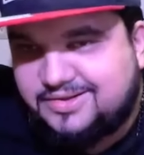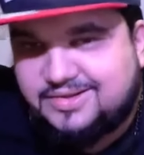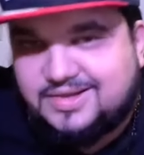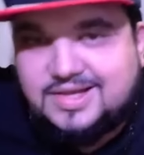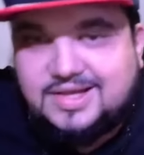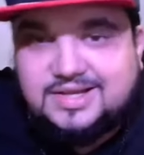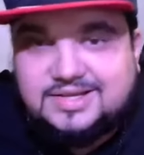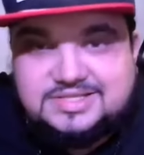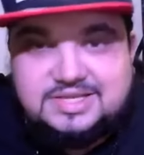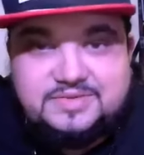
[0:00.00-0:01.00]
CV Tech,
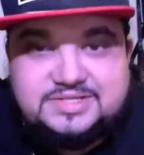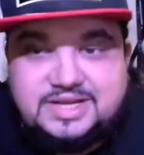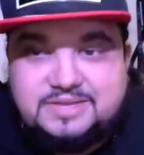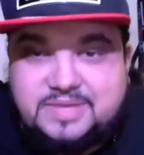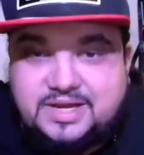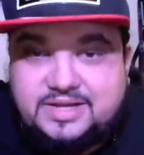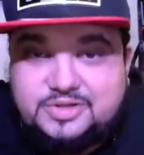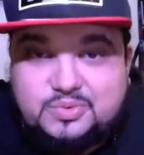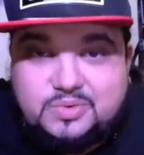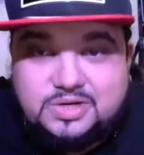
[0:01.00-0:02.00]
man, do you want to join
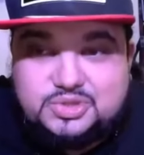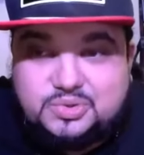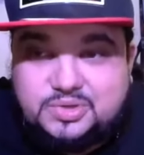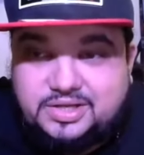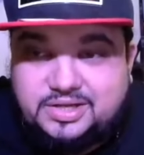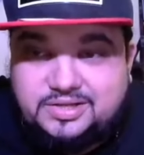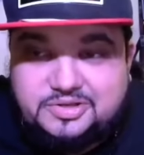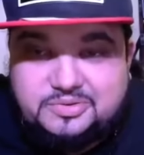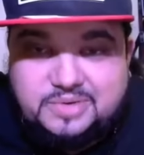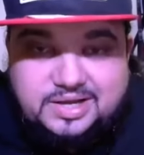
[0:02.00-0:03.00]
in? Do you have do you
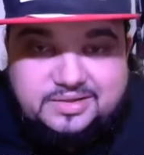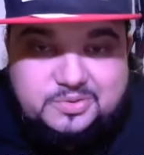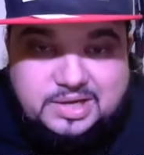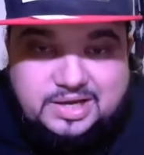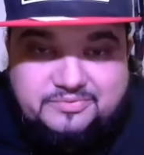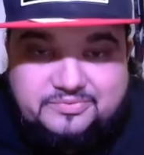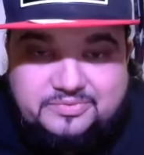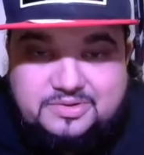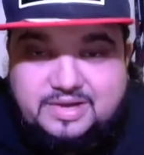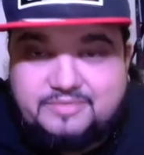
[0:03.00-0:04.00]
have do you have a free
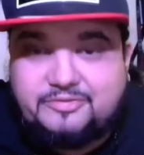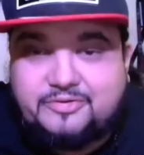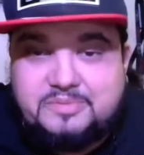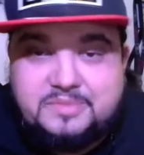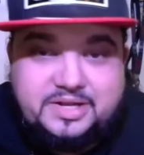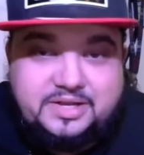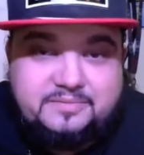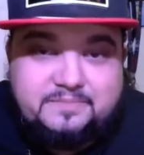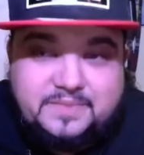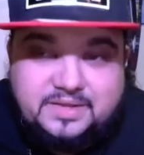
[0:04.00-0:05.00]
minute?
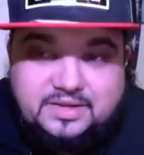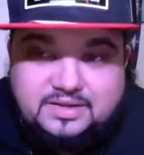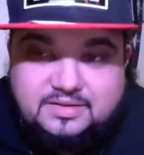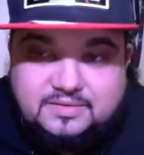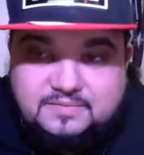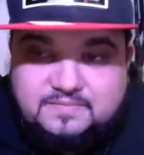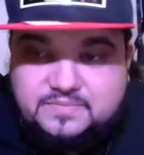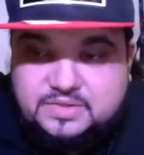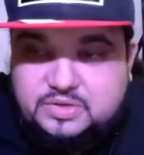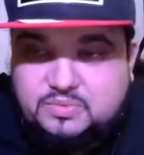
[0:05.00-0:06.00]
Do you want to
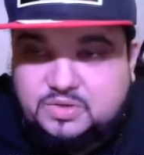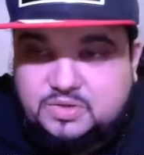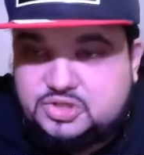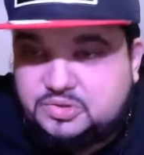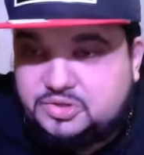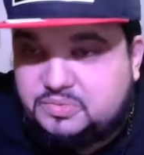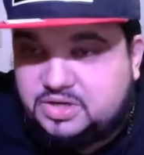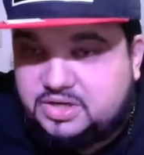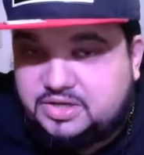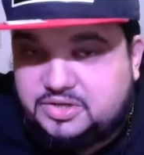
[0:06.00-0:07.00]
join? Do you want to you want
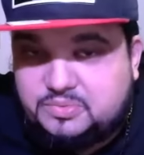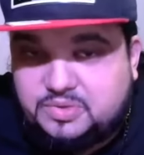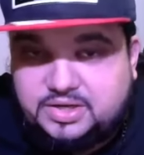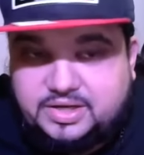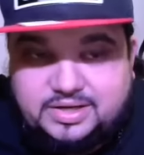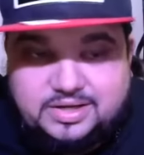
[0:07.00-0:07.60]
a uh, invite?